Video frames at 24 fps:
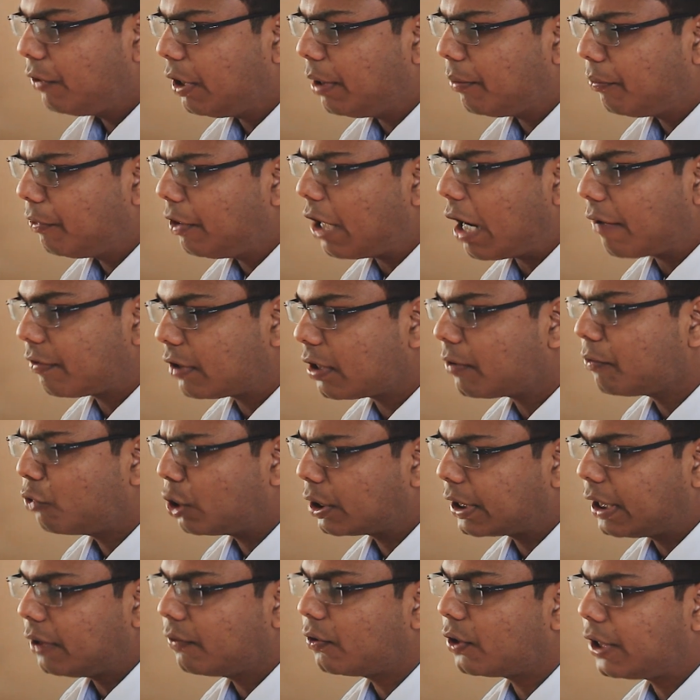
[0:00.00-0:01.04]
We, we after
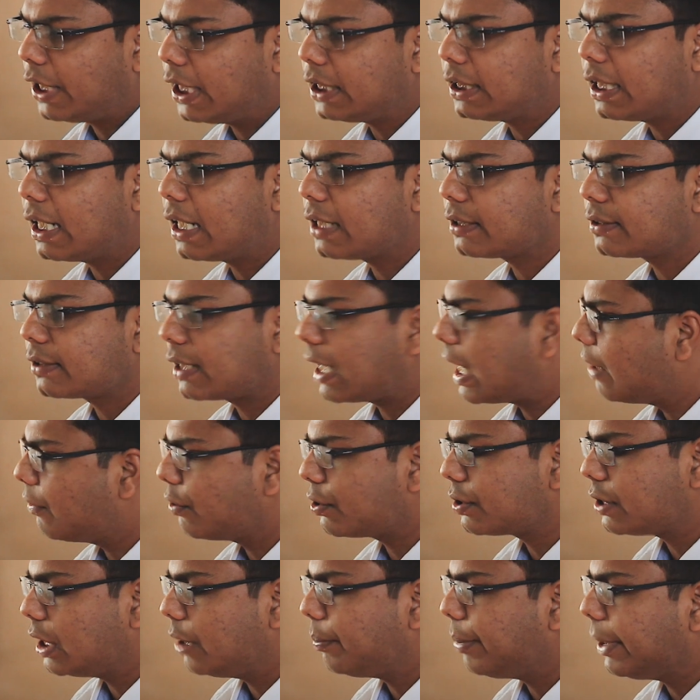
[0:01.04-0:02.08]
working for 8 hours, I
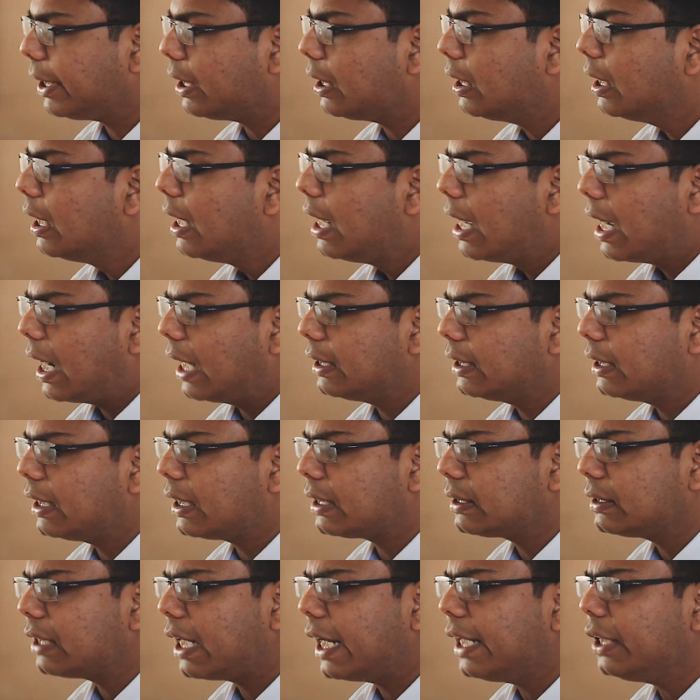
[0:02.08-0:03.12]
was sleeping and then
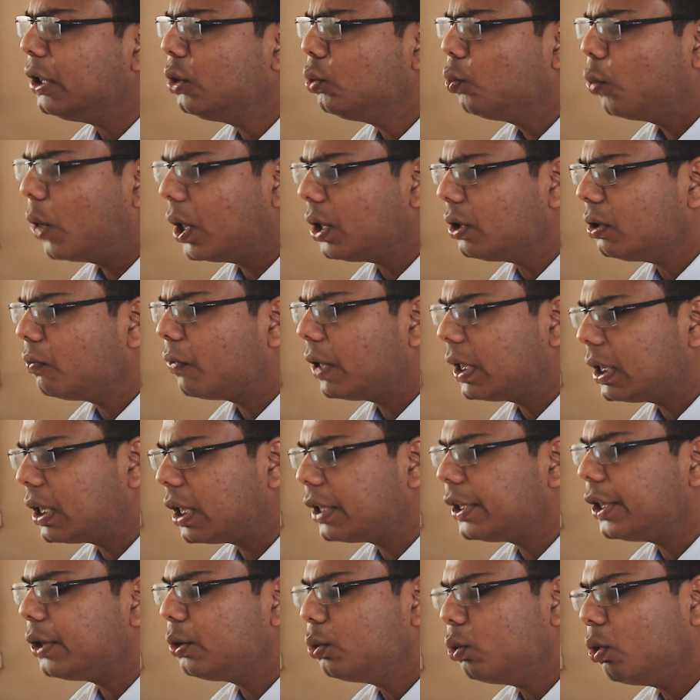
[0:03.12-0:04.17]
at night 1, 1
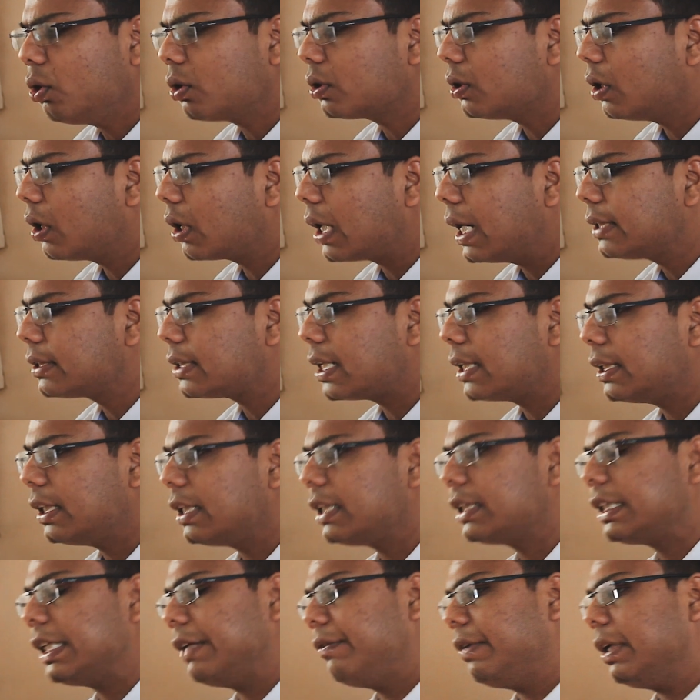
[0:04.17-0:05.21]
o'clock I started
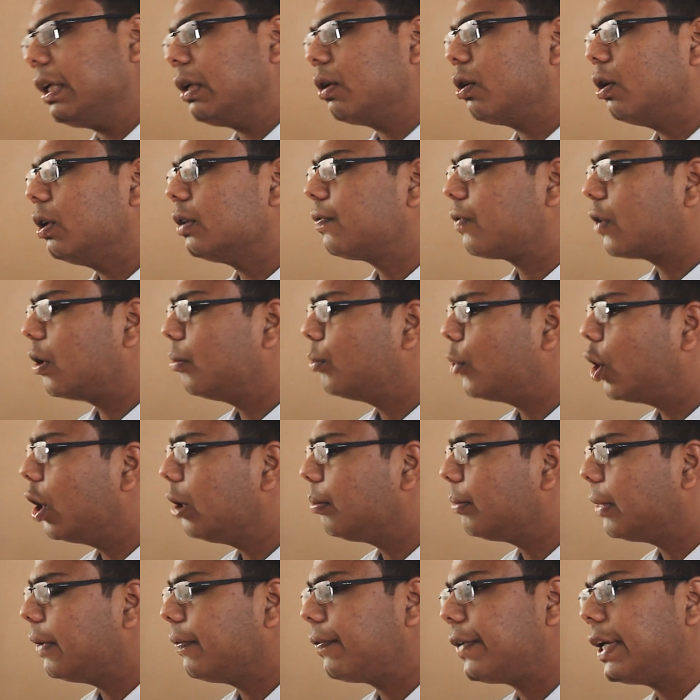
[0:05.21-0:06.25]
receiving calls from
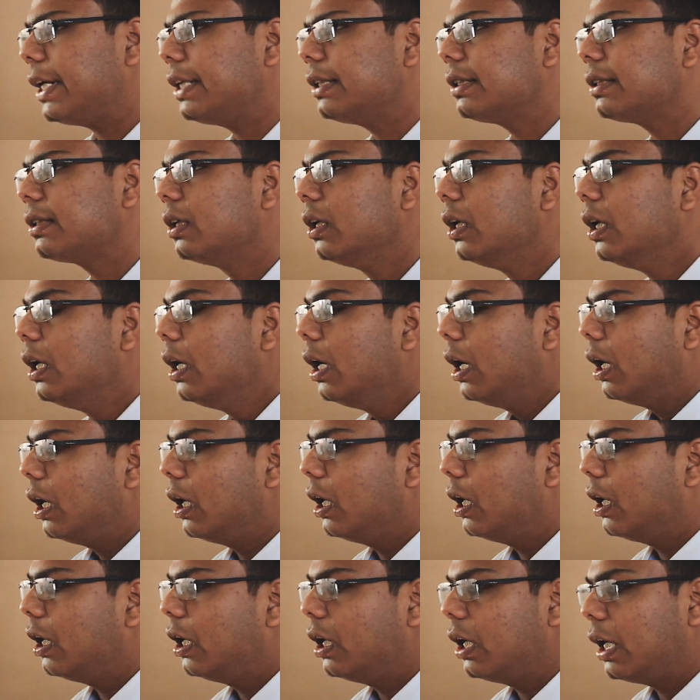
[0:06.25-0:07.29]
all my friends
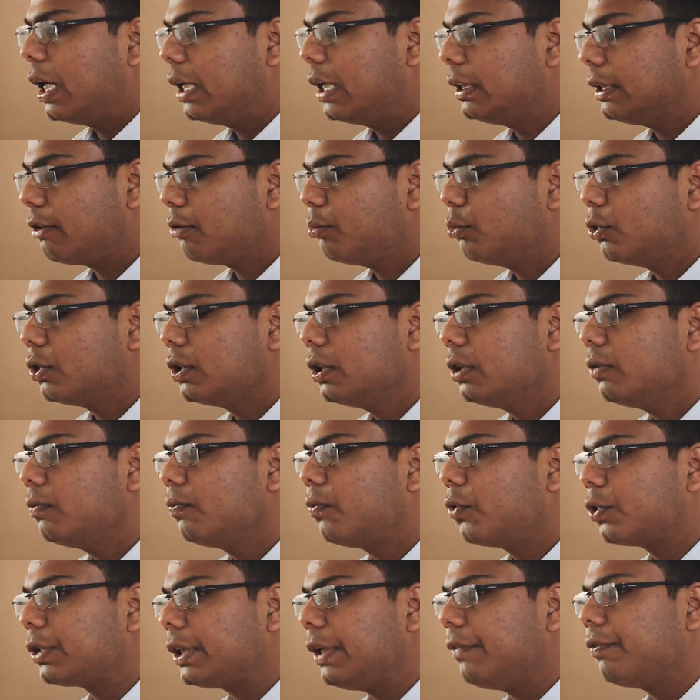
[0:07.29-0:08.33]
uh, and there were more than
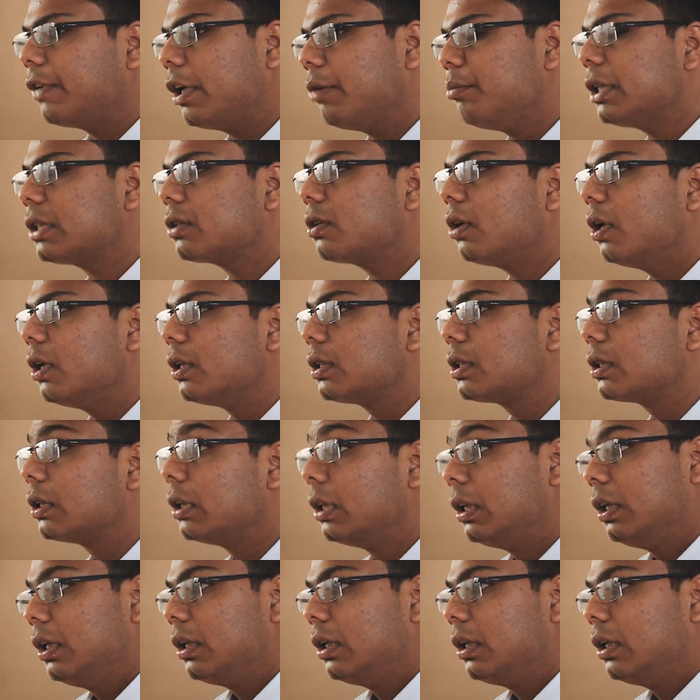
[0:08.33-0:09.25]
45 missed calls.